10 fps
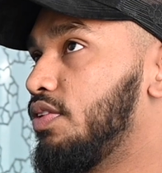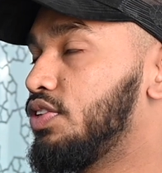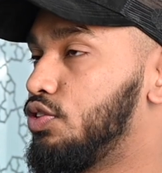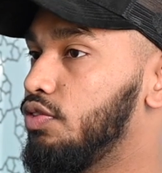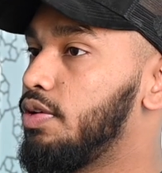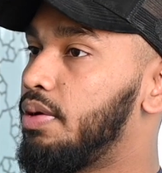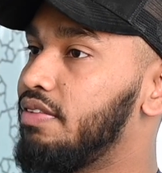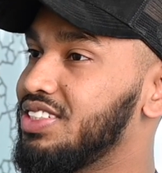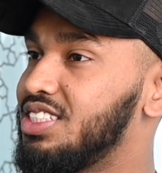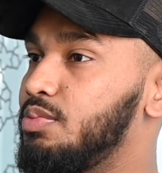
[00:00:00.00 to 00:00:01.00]
if it's with your
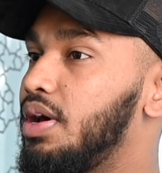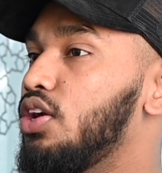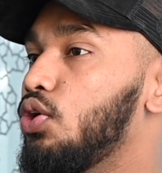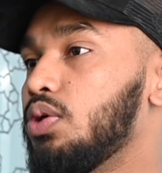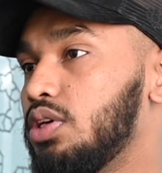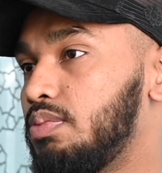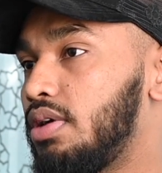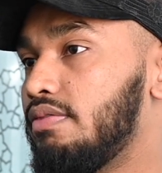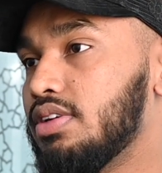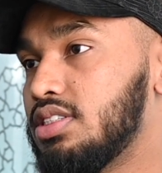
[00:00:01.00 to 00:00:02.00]
brothers, it's about knowing your
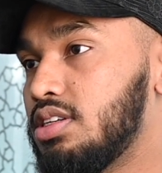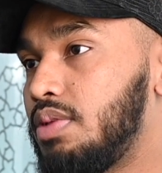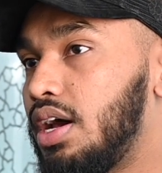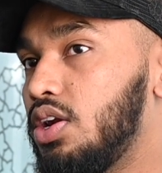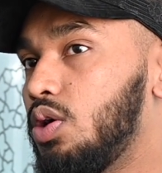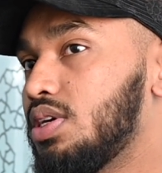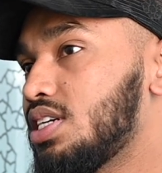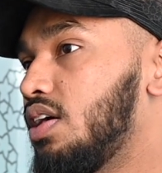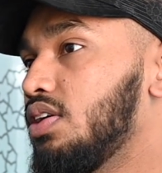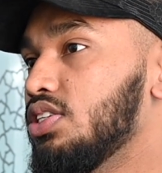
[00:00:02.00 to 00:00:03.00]
brothers. It's about knowing
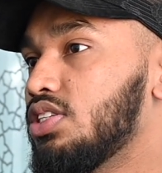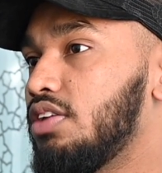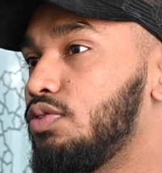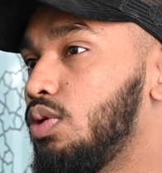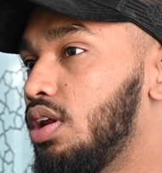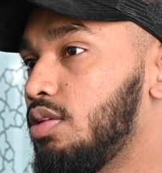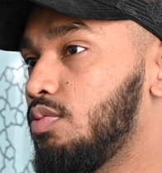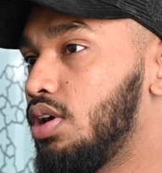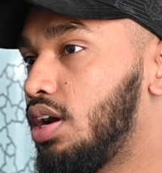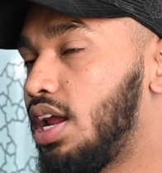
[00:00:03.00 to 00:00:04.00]
how each and every one of
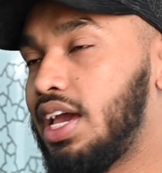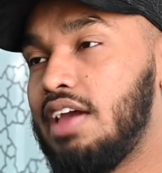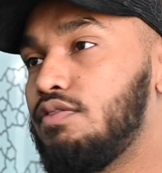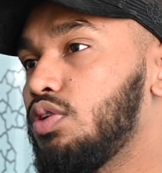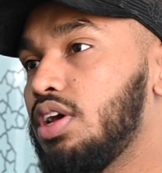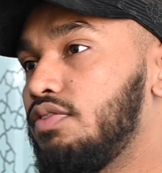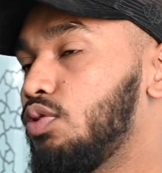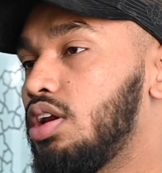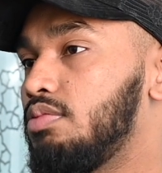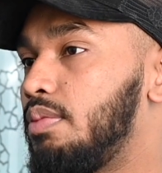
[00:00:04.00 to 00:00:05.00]
them work. Like every
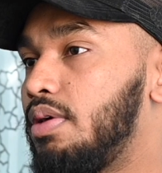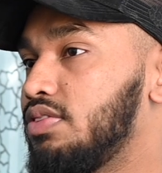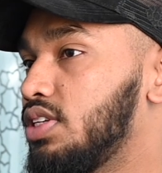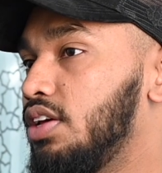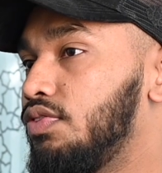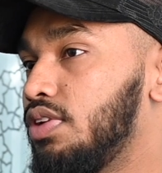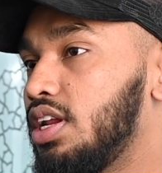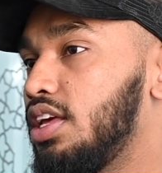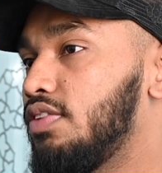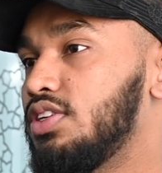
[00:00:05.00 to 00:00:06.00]
one of my brothers are different,
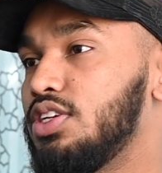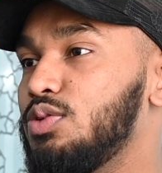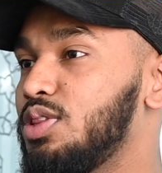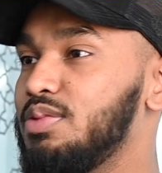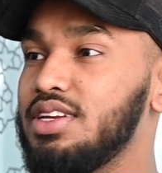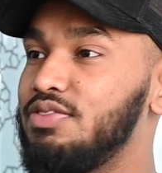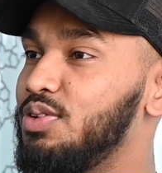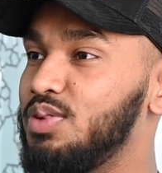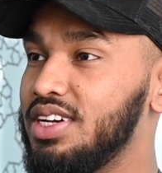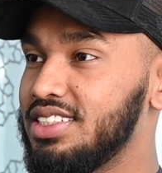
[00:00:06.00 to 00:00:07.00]
and you have to deal with them in
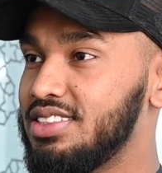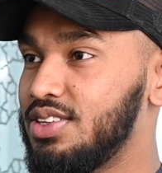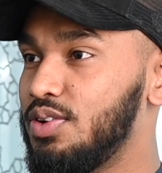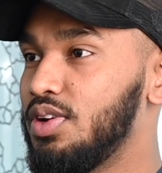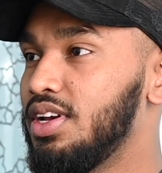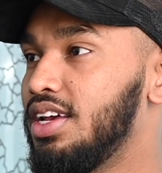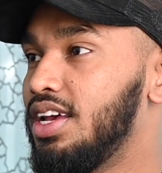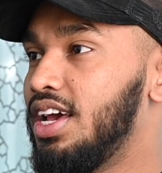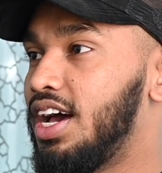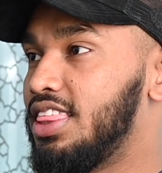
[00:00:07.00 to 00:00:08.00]
different ways. So
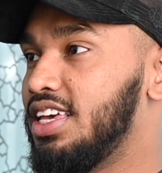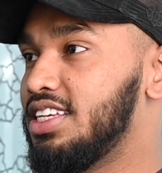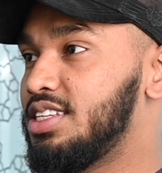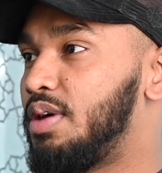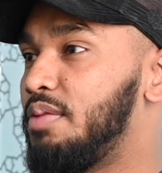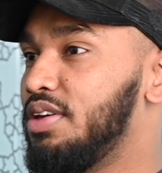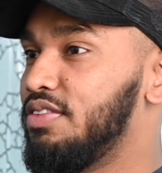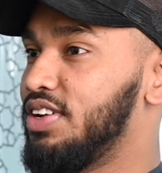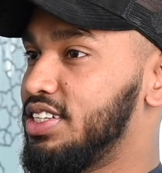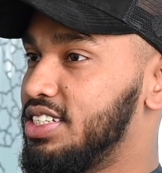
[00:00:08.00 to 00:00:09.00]
I think it's about being
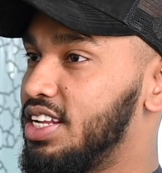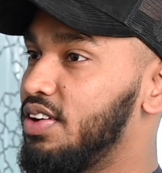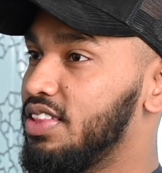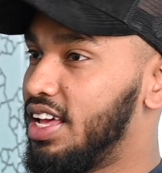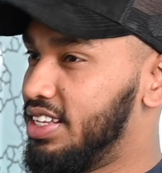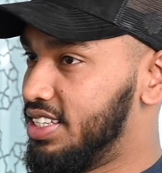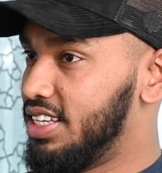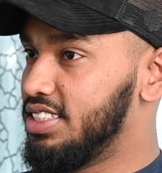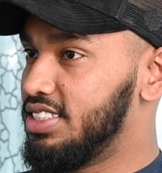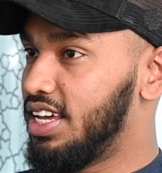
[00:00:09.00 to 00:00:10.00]
versatile in that
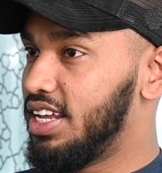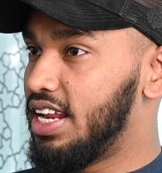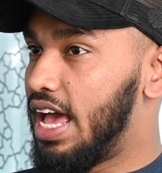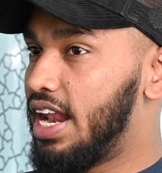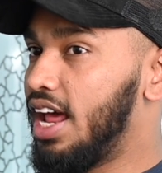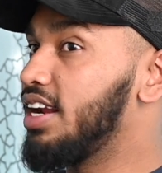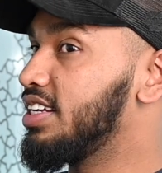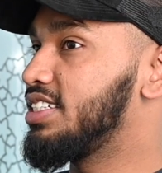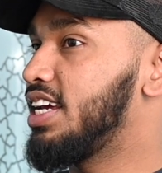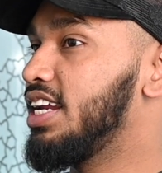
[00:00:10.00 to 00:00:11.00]
sense, and
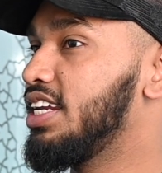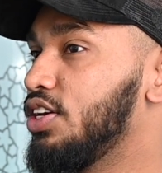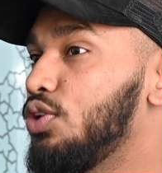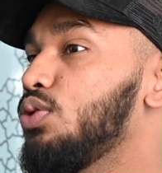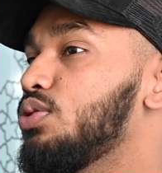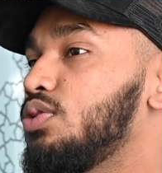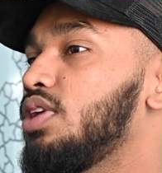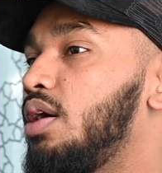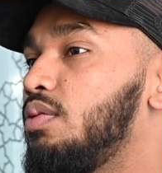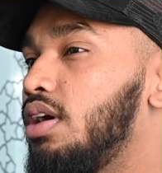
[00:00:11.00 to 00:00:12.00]
understanding who's
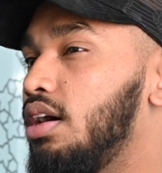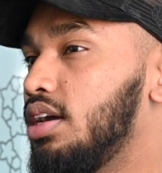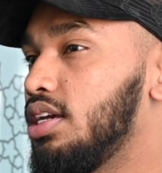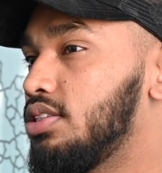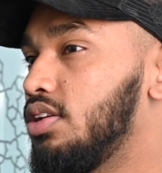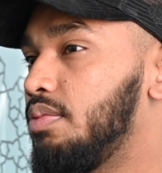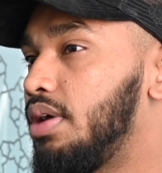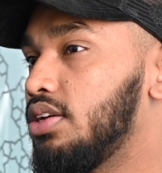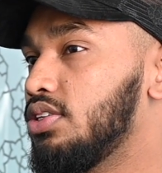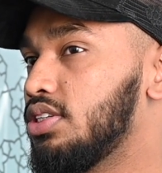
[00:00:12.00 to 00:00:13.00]
good at what. It's not
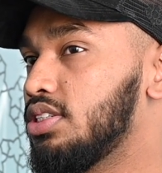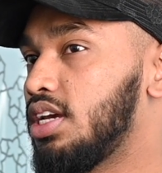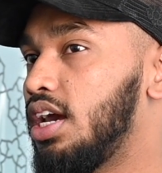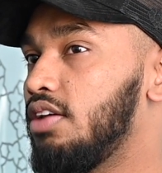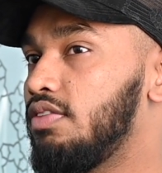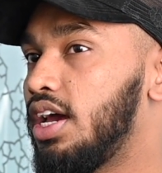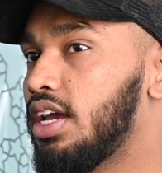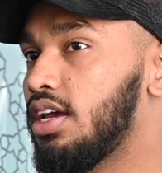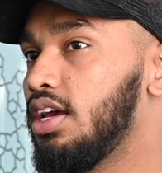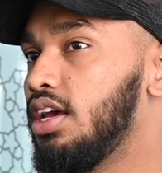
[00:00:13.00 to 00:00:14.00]
about just kind of like,